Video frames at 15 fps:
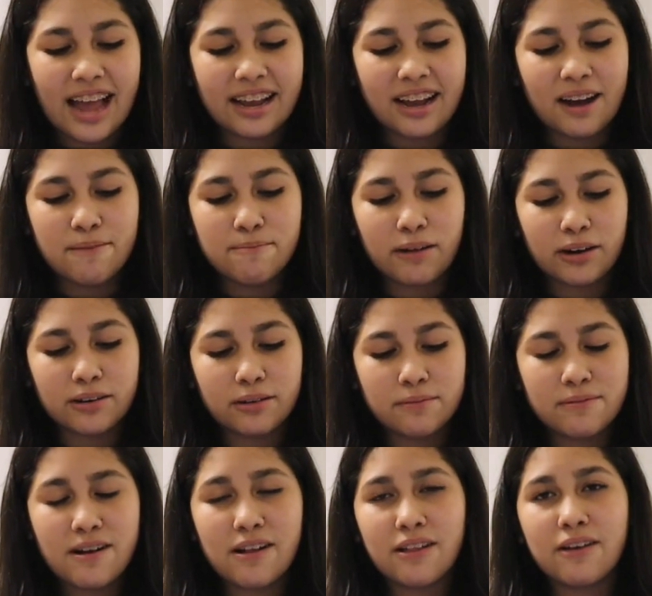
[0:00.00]
I got Marco
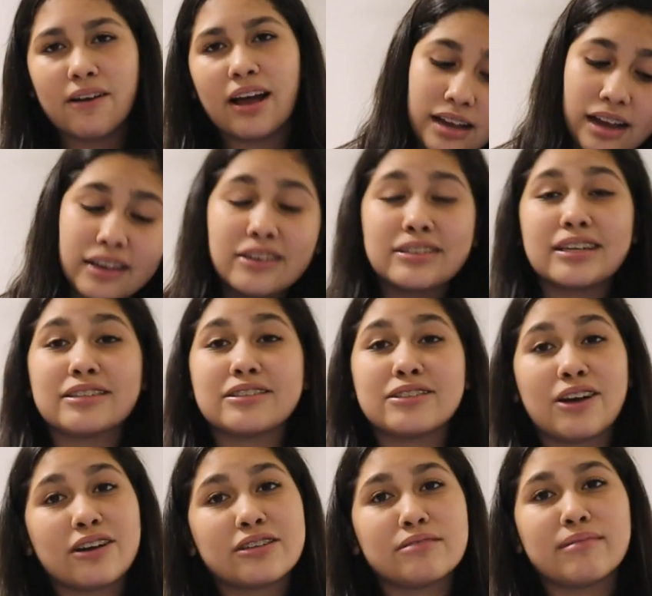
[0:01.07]
Polo. I use that to
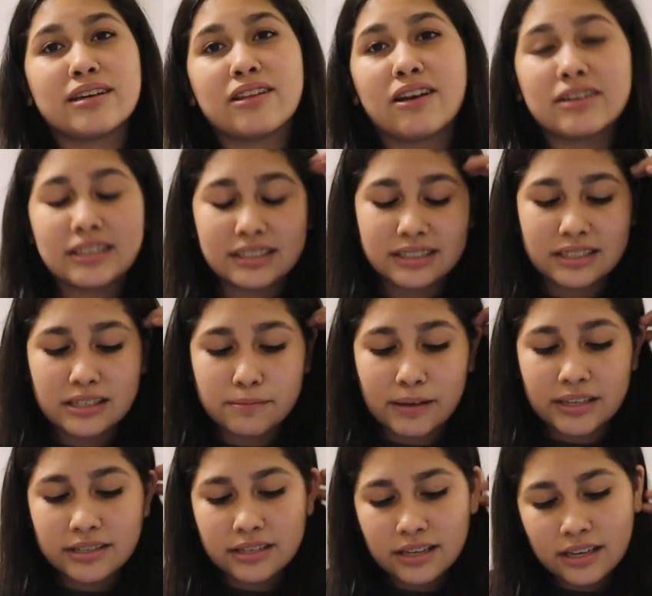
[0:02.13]
talk to my long distance
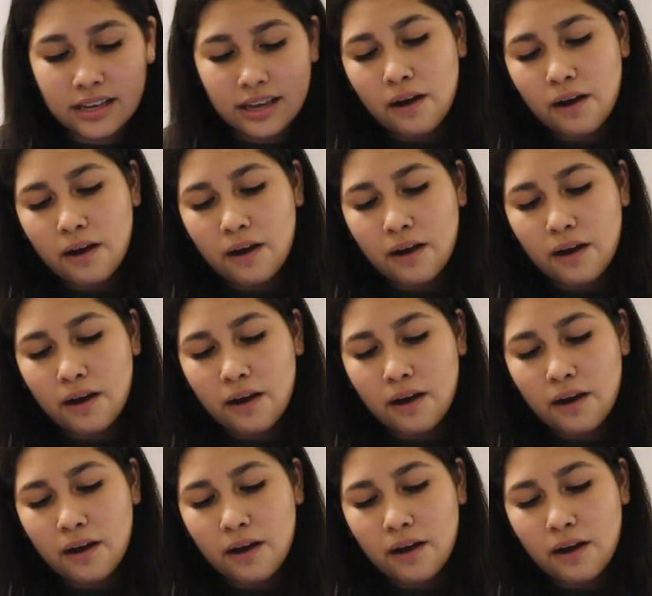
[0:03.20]
bestie.